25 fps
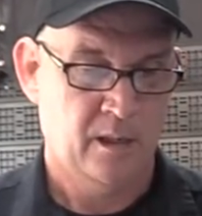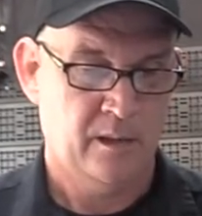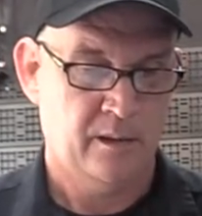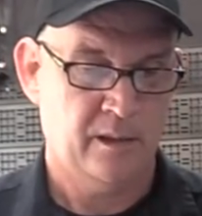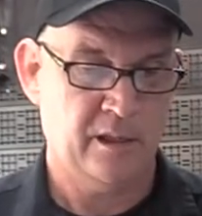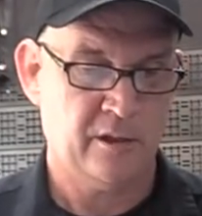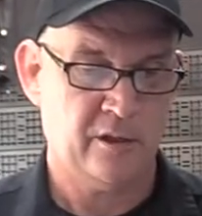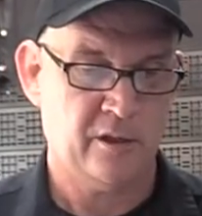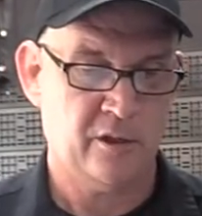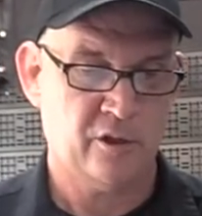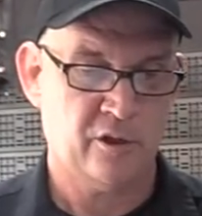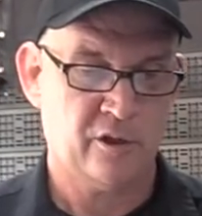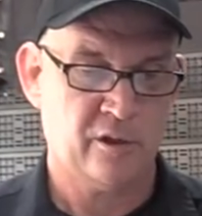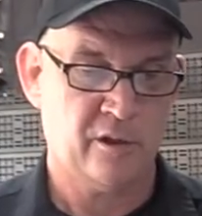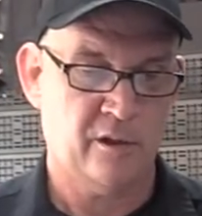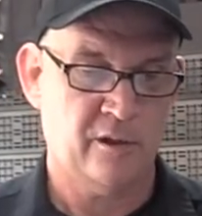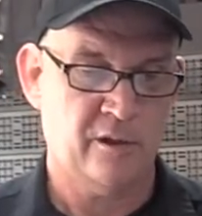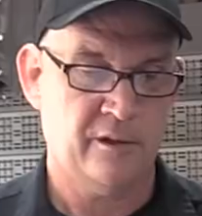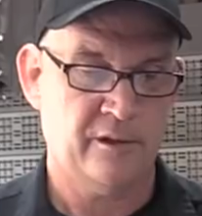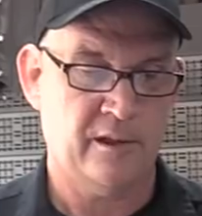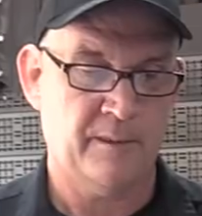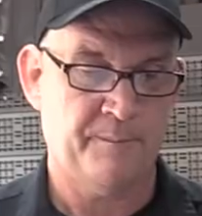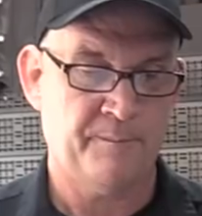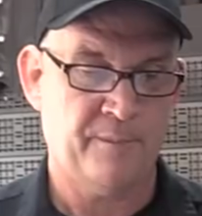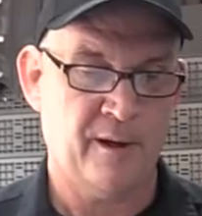This
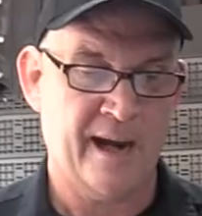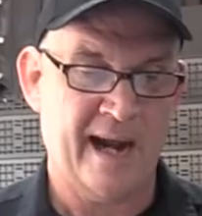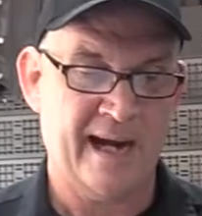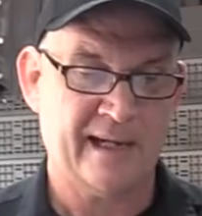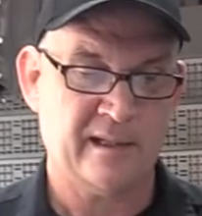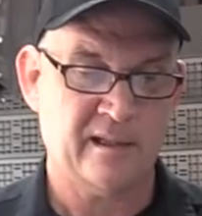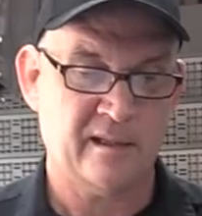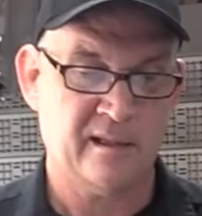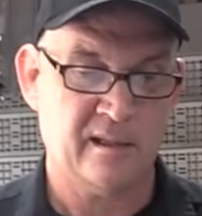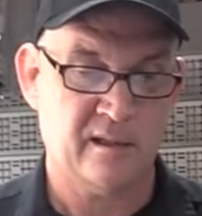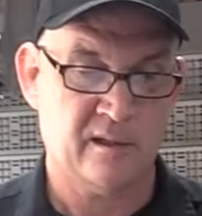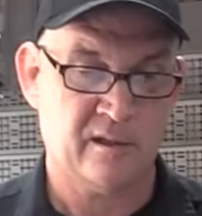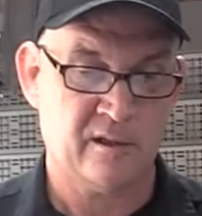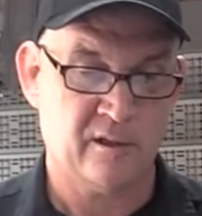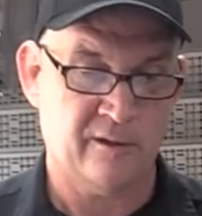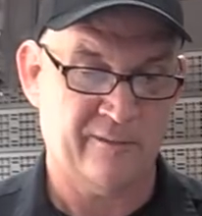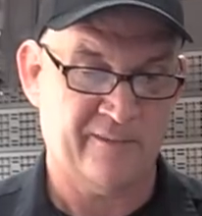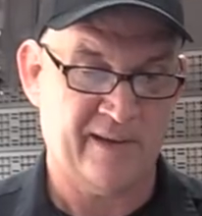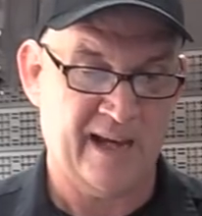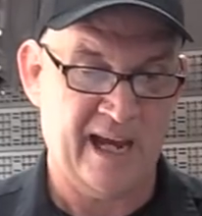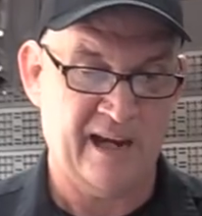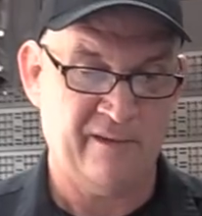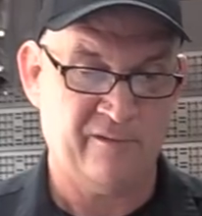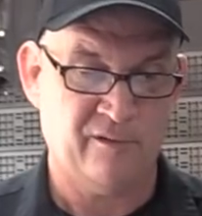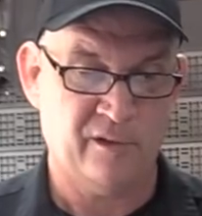ensured the practice's
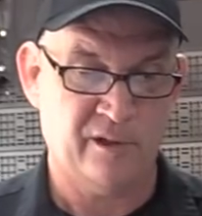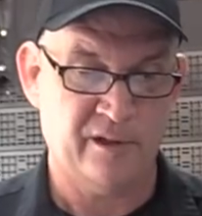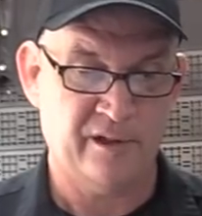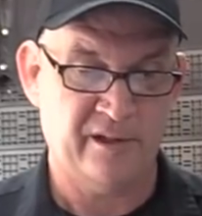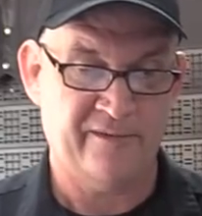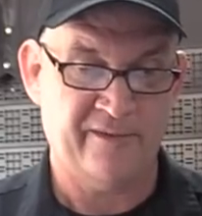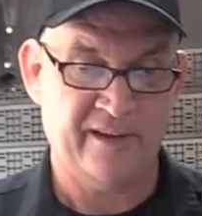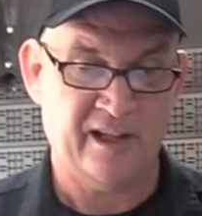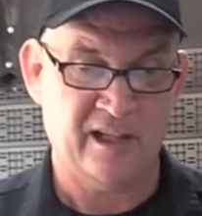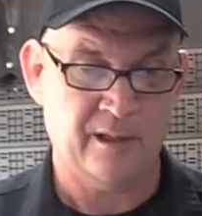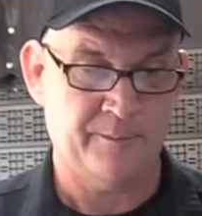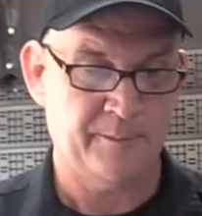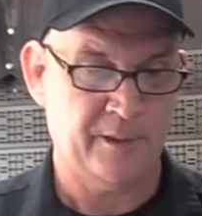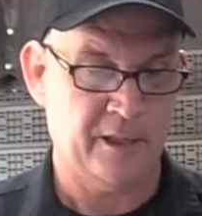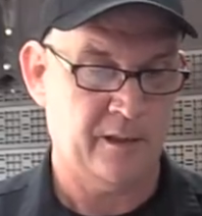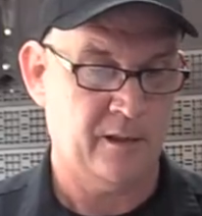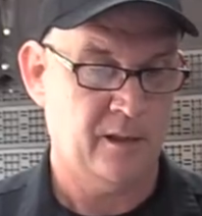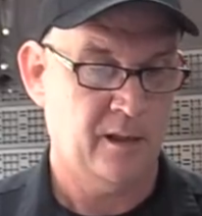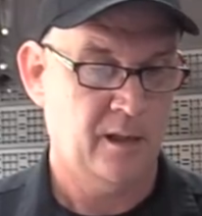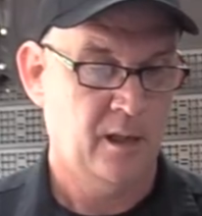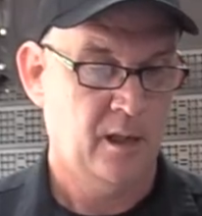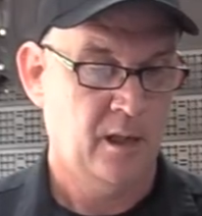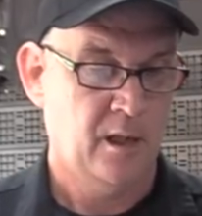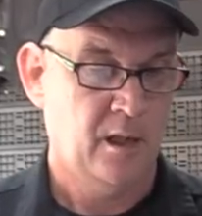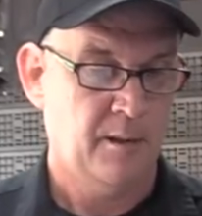survival and development.
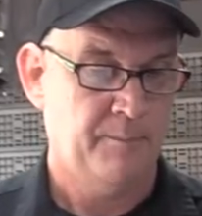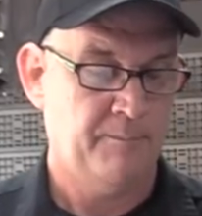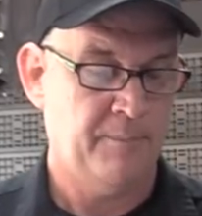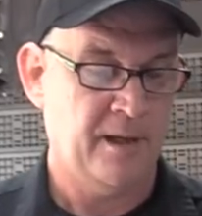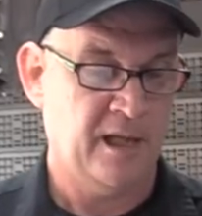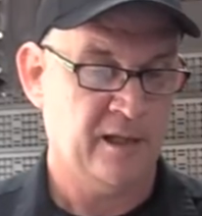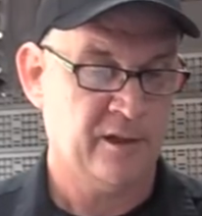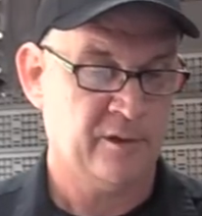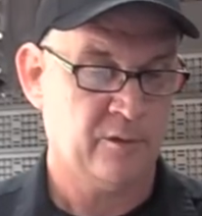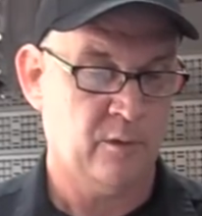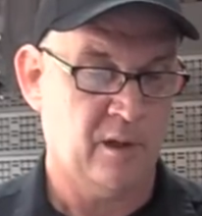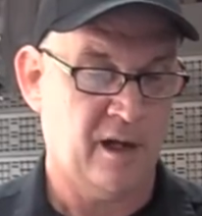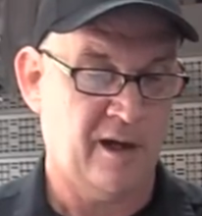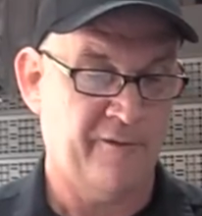Bells were